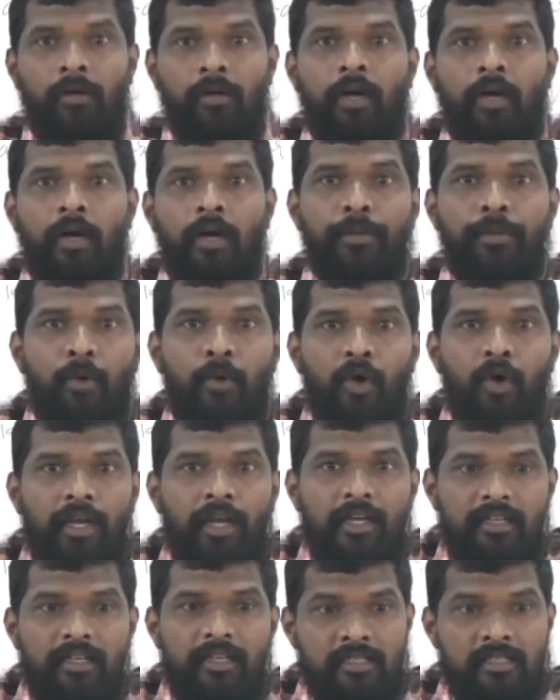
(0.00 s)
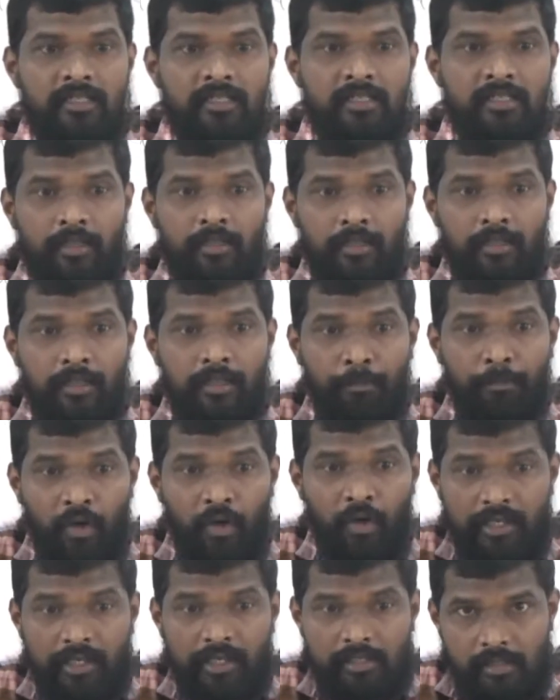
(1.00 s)
how important is
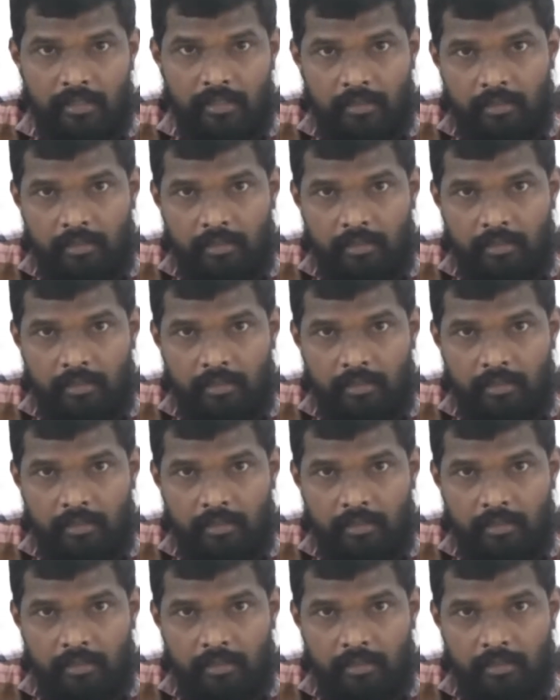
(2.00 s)
importance